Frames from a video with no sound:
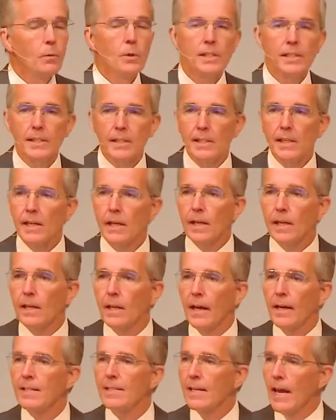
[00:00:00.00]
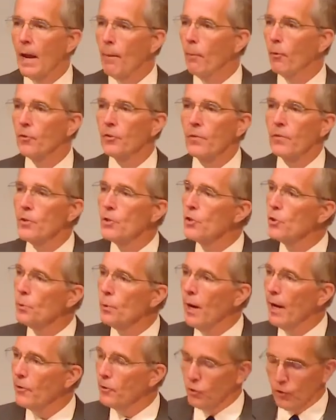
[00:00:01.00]
And we see examples of this
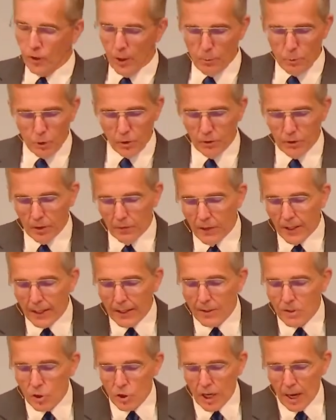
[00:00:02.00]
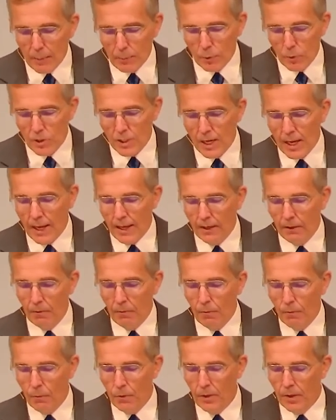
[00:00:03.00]
throughout Scripture in Leviticus chapter
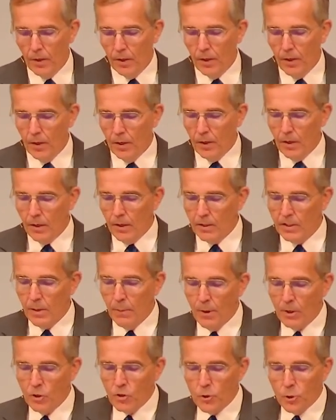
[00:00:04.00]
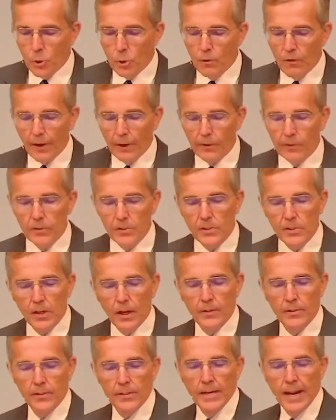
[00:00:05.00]
10. As I mentioned, two of Aaron's
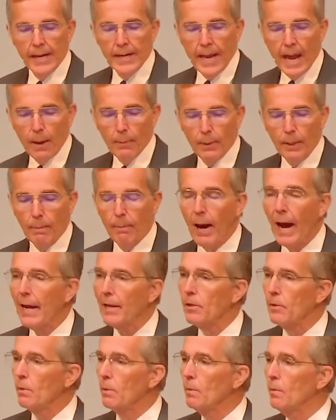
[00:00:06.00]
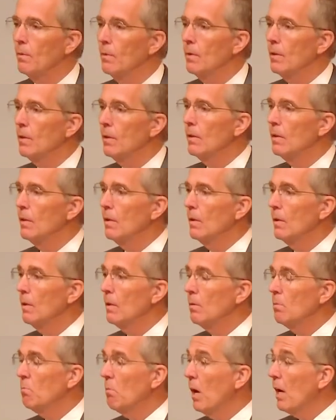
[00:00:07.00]
sons, Nadab and Abihu,
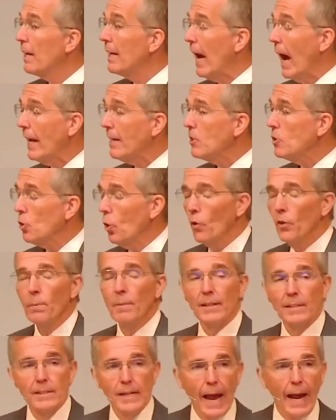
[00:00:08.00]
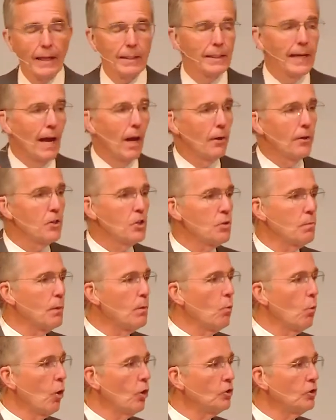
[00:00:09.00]
God has told them exactly how he is to
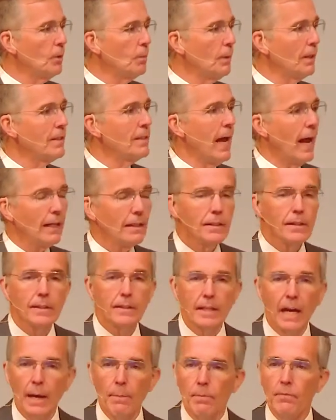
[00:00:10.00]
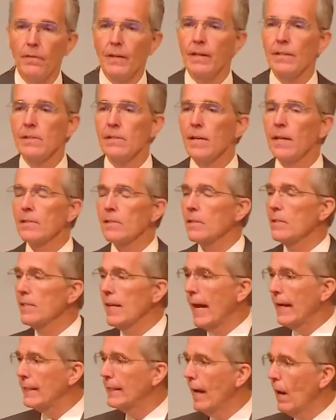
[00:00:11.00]
be worshiped, exactly the type of incense,
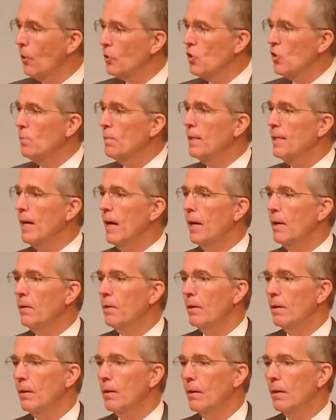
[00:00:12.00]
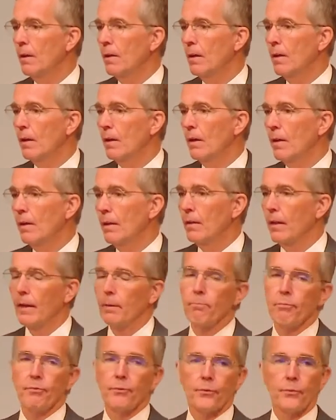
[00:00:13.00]
exactly how it's to be done. They're
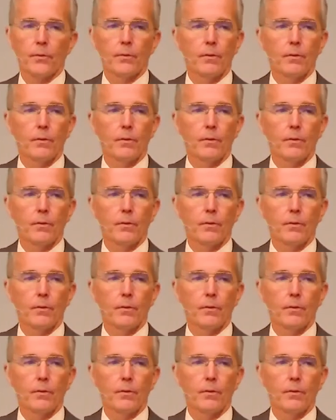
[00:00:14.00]
like,